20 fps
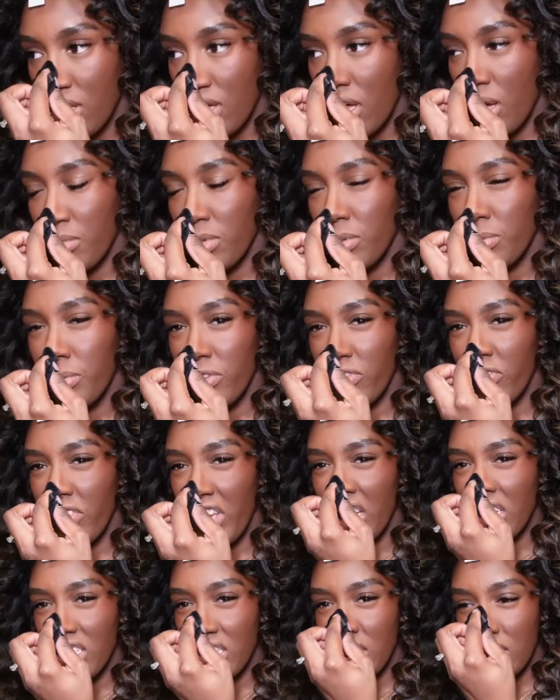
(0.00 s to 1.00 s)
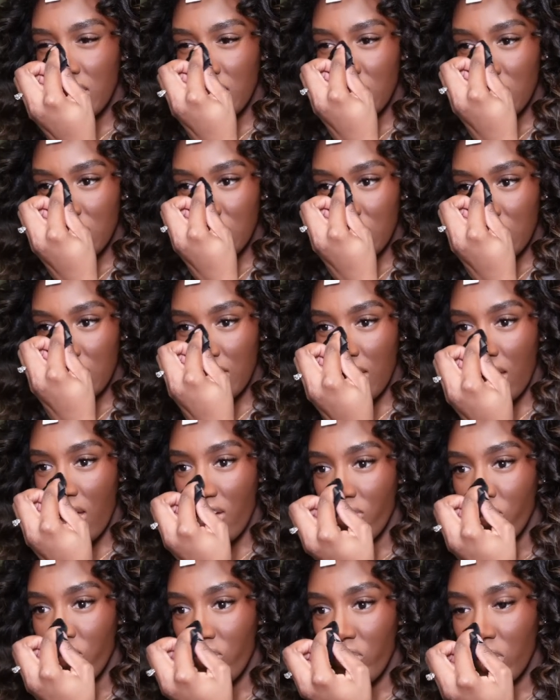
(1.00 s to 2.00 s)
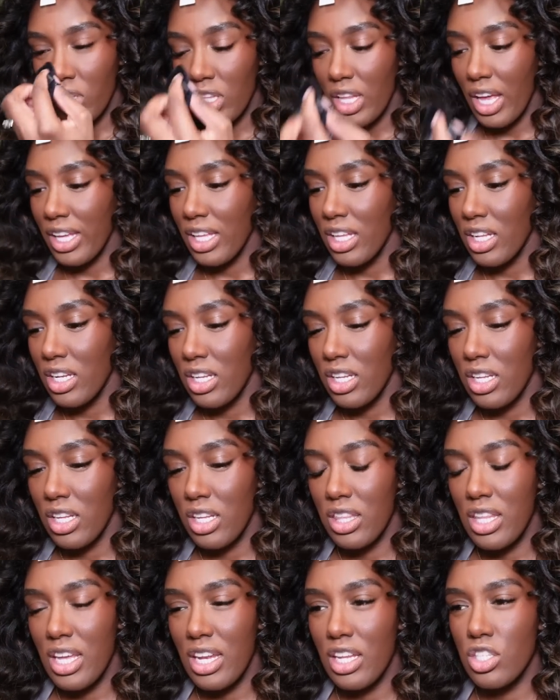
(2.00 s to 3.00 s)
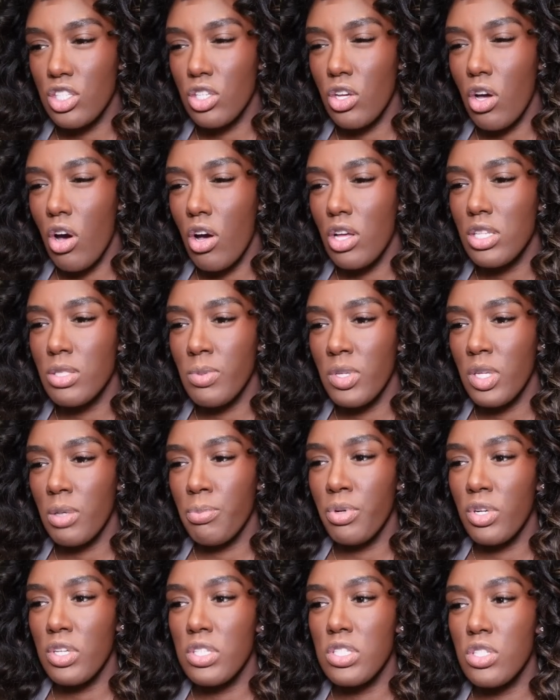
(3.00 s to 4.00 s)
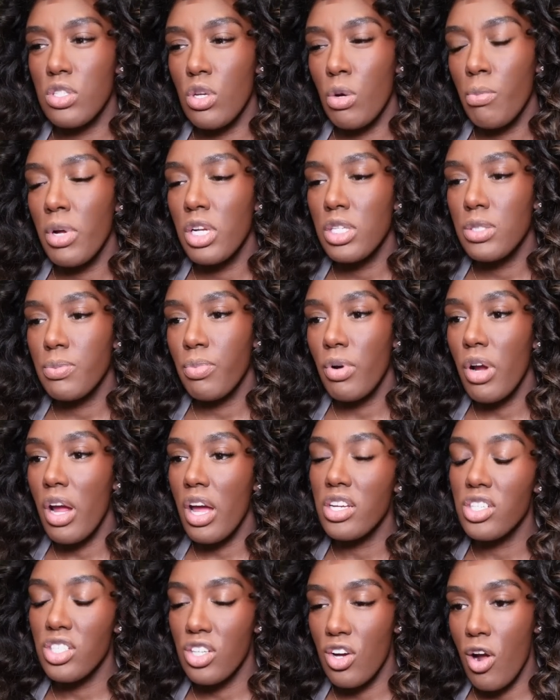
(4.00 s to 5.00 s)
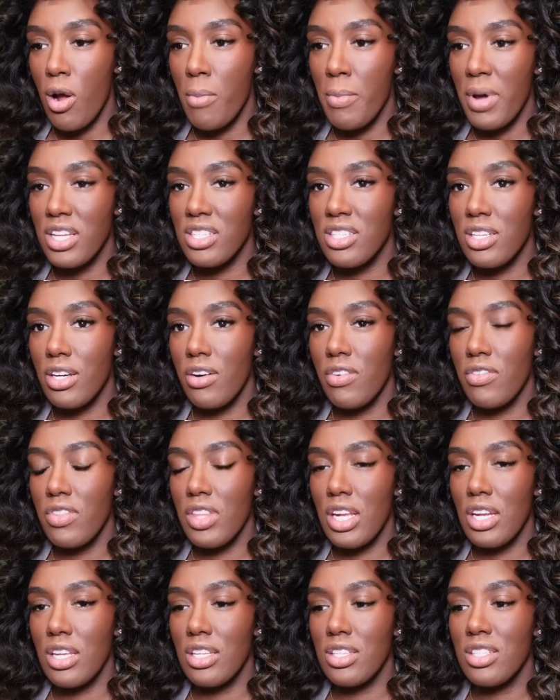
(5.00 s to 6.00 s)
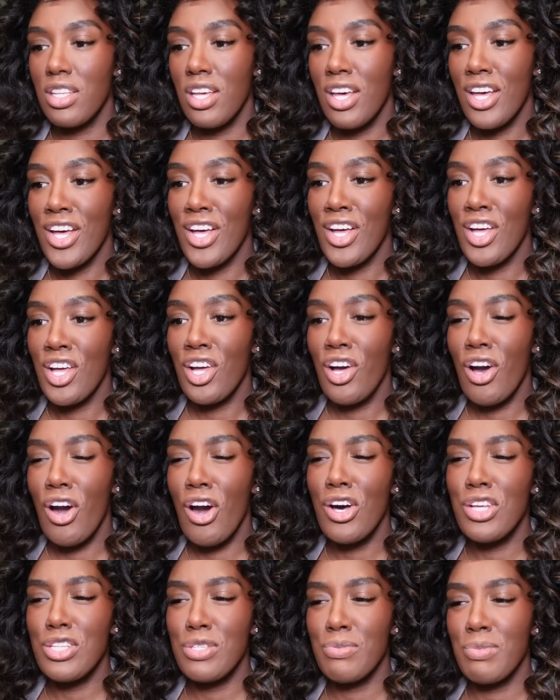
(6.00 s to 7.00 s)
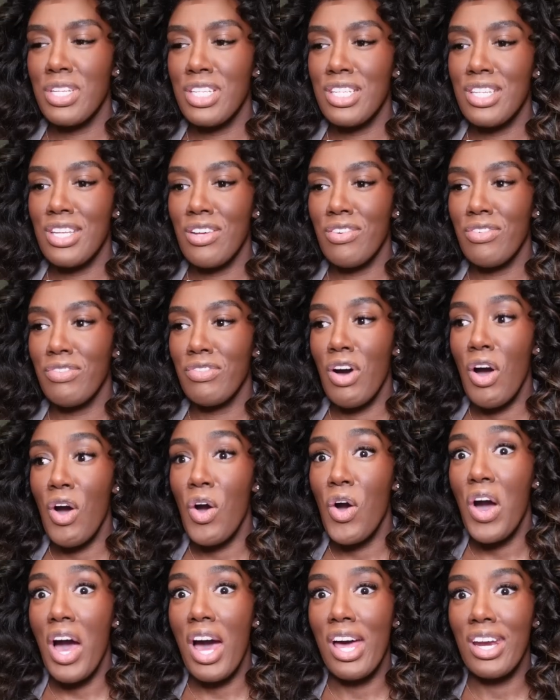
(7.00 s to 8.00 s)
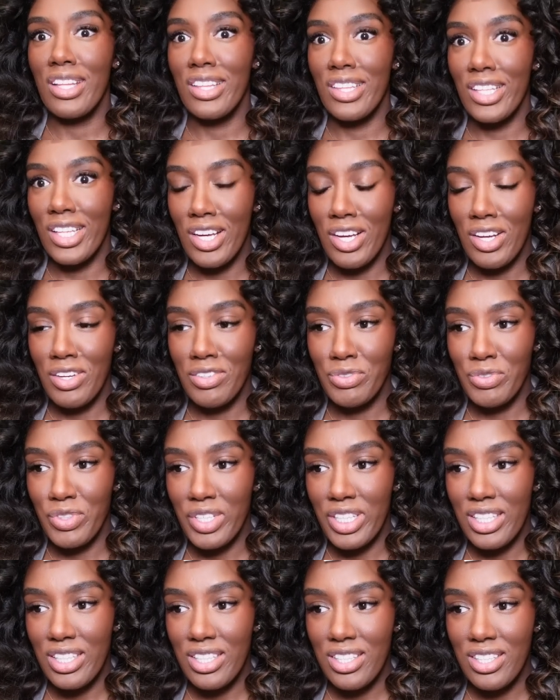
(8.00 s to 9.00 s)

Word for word: I'm a perfectionist and I feel like it, that it's caused me to put so much pressure on myself that it's caused me to fall out of love with